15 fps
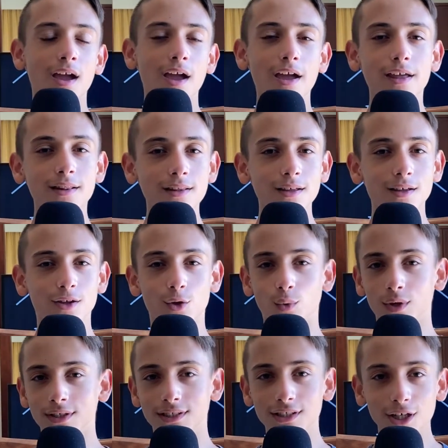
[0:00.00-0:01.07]
and you
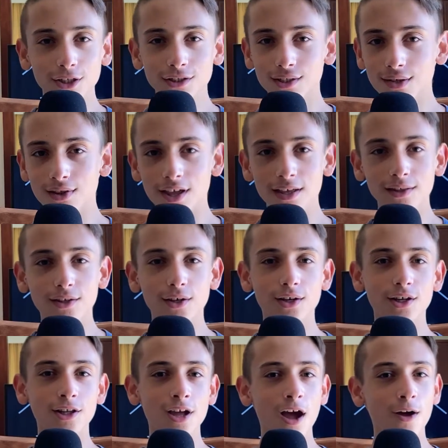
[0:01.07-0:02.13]
were searching the
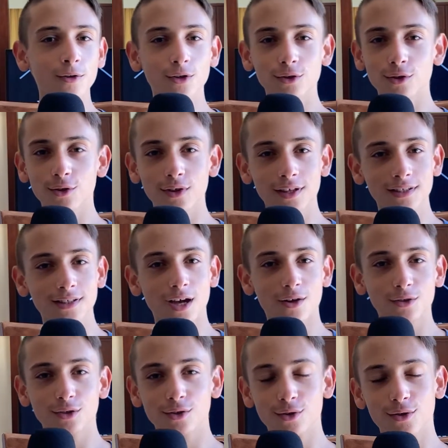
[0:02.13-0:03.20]
internet how to do this,
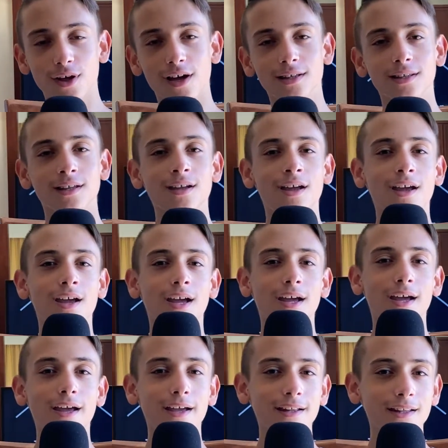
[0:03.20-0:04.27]
how to do that,
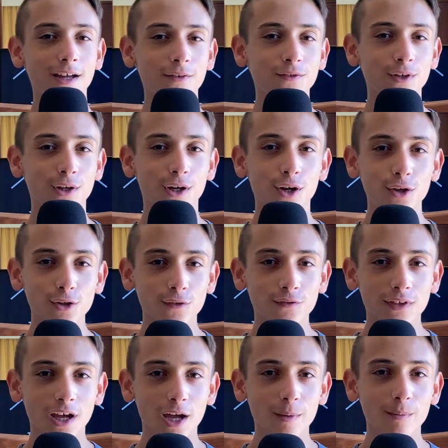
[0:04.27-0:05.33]
and after a lot
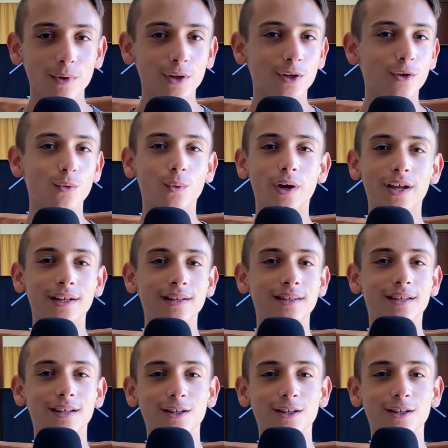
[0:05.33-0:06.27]
of time you went